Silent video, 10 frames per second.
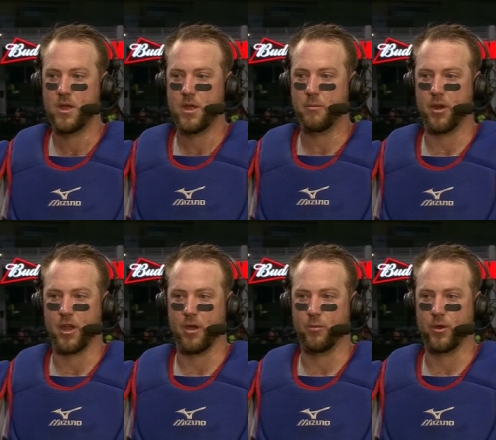But
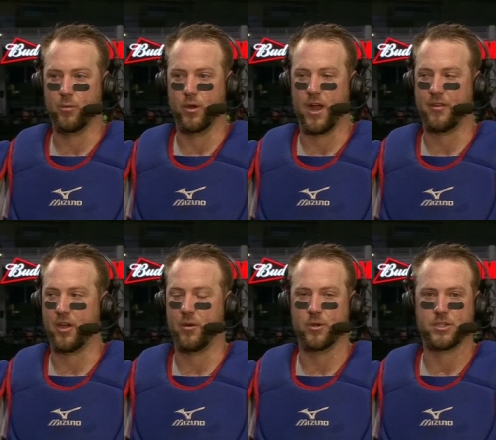uh, we're out
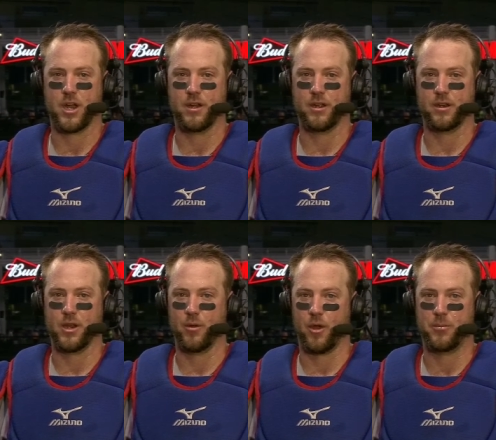there, and we're trying to
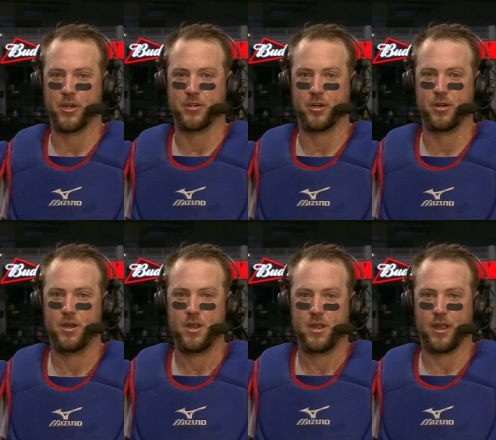get with our pitcher
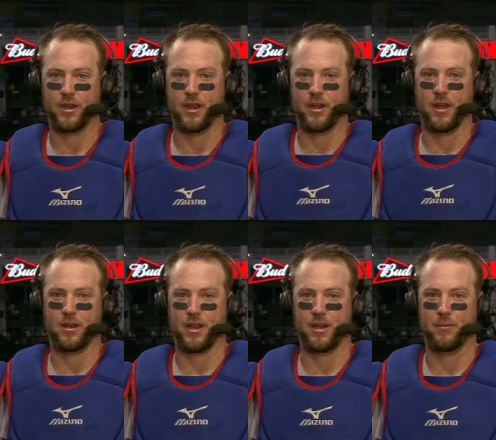and get uh,
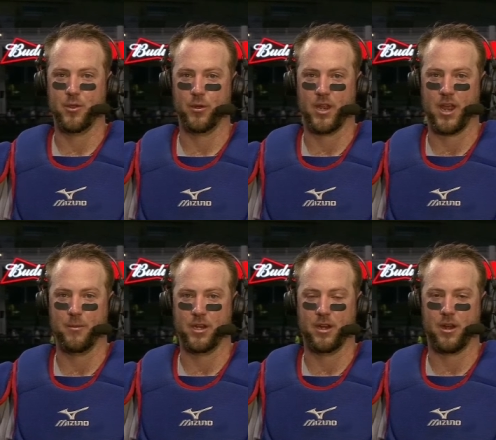get him through a game
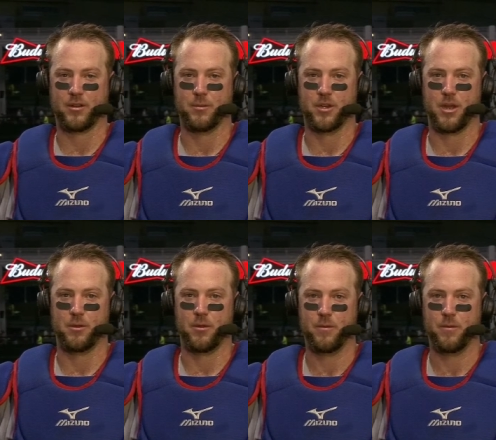and get our team a W.